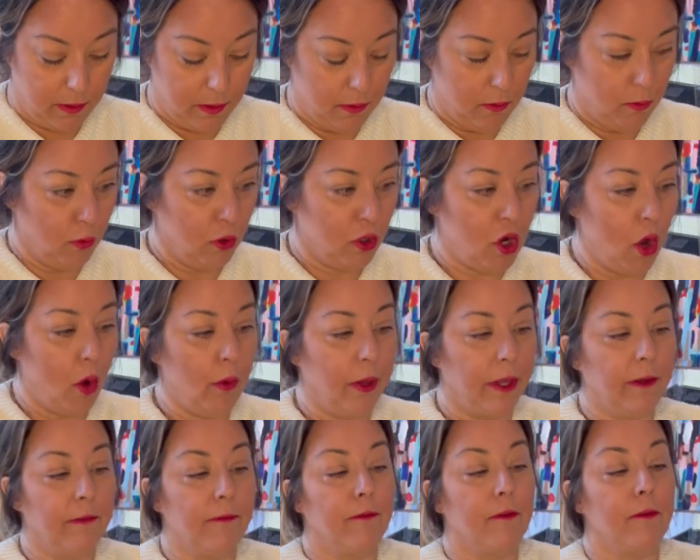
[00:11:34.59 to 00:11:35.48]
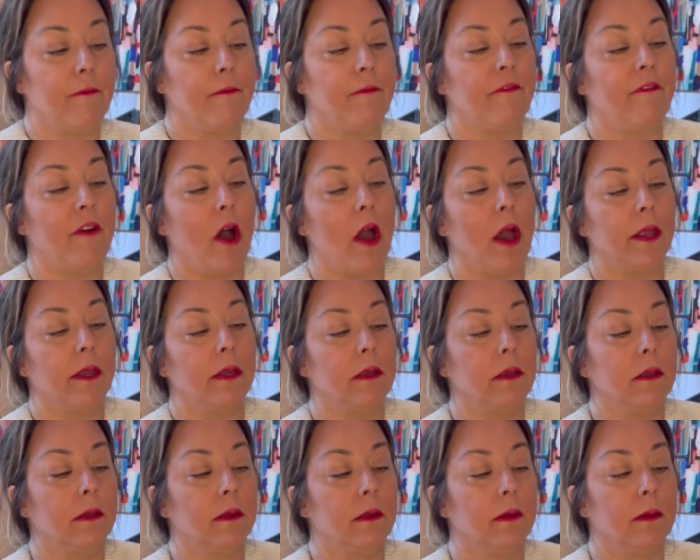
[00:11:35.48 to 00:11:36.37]
We're going for fun.
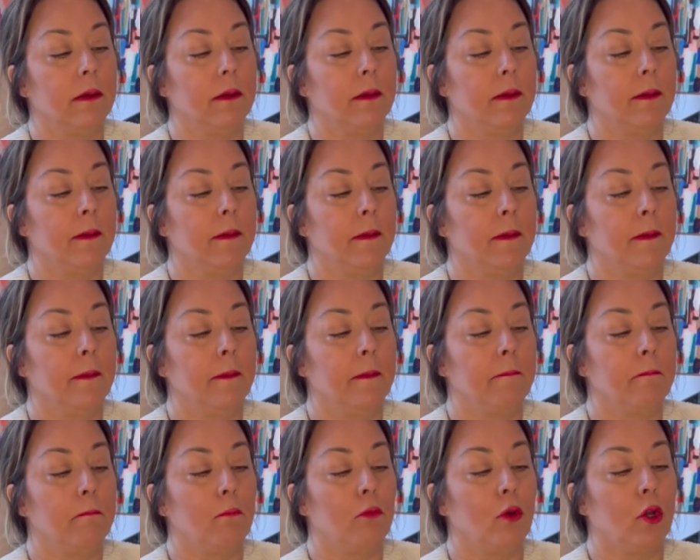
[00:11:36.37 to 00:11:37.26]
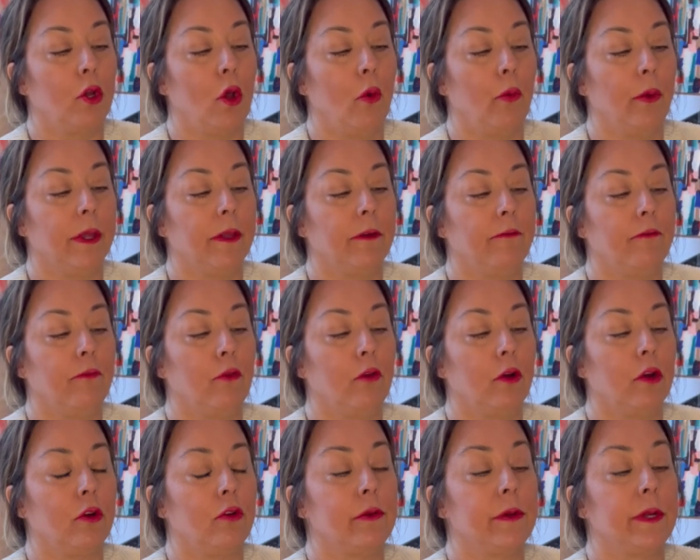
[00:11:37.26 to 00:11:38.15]
We're going
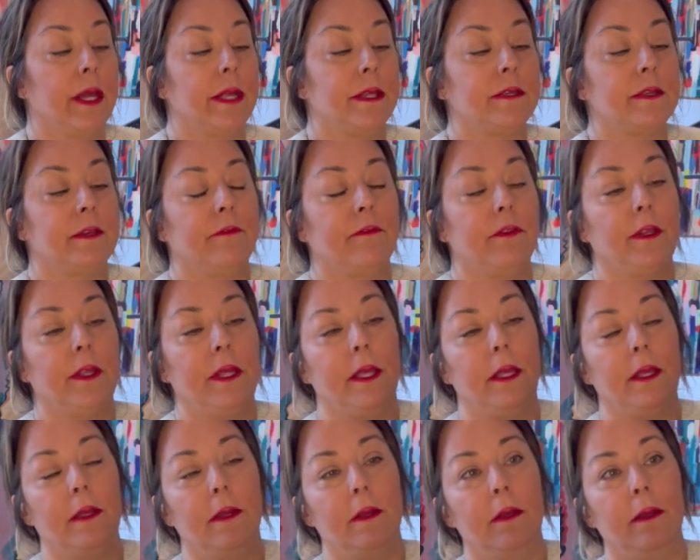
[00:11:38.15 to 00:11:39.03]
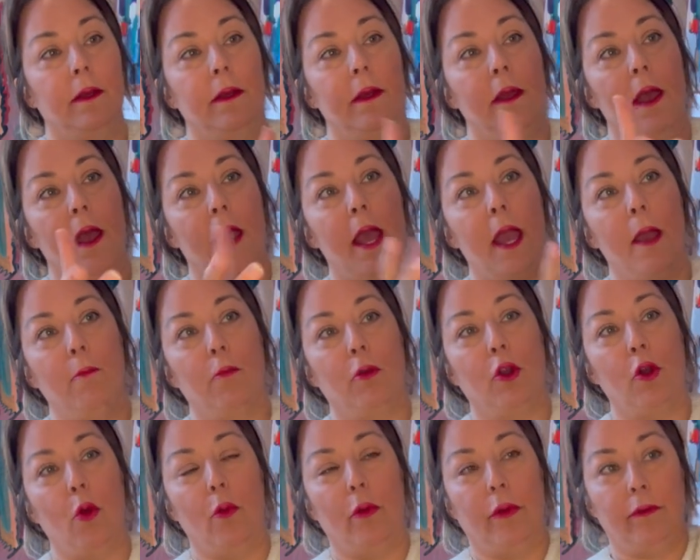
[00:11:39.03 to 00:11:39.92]
for creativity, and we're
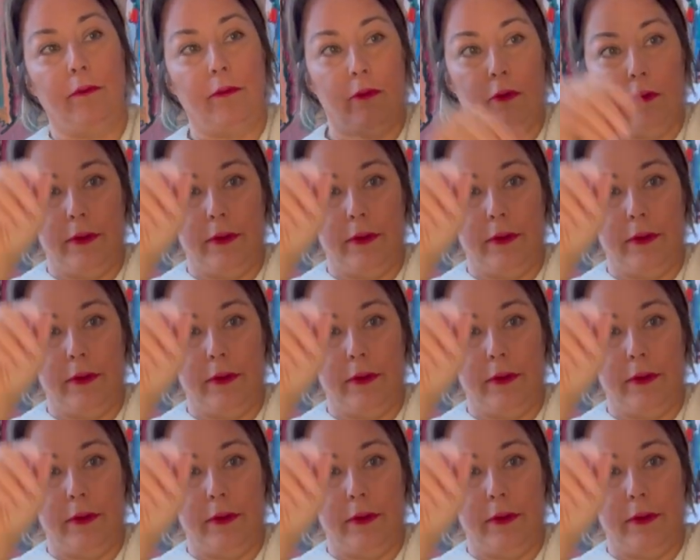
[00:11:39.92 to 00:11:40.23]
going for